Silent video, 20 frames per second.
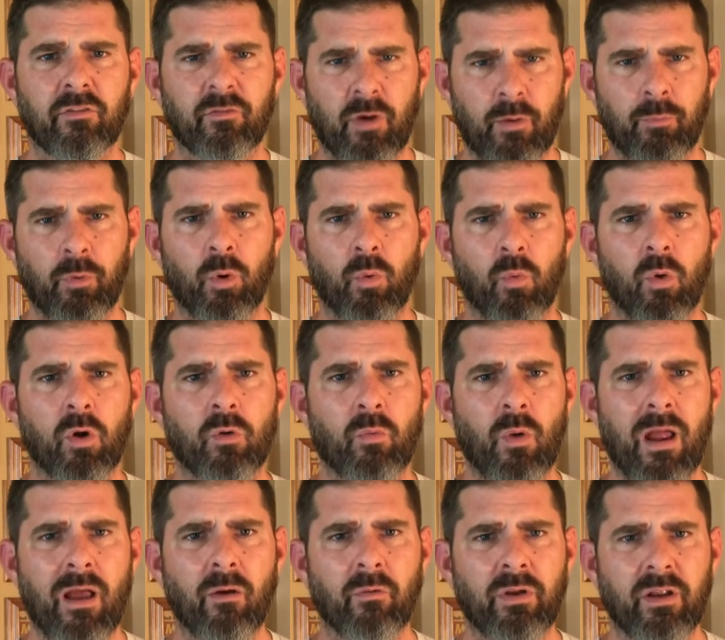if I put one
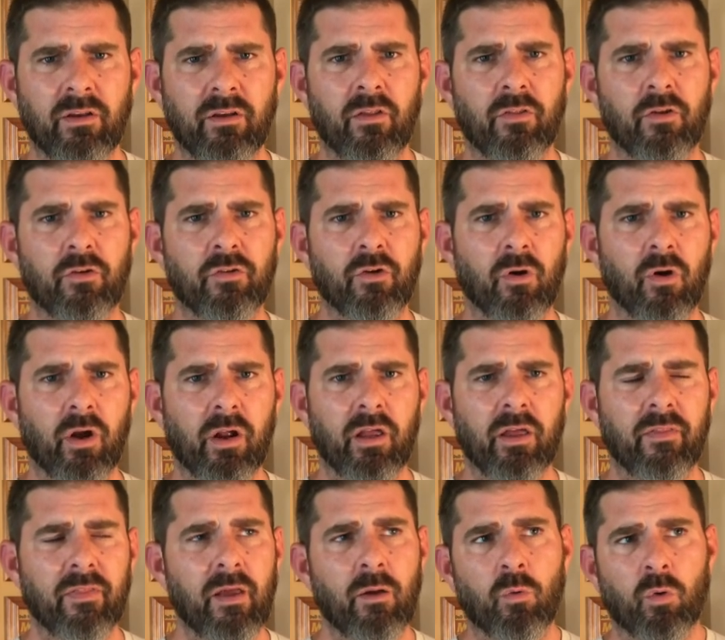round into the
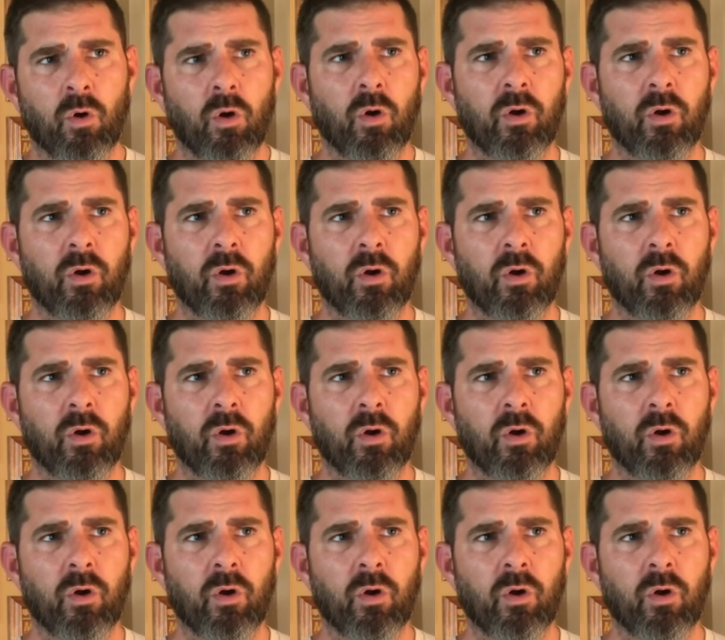target and they were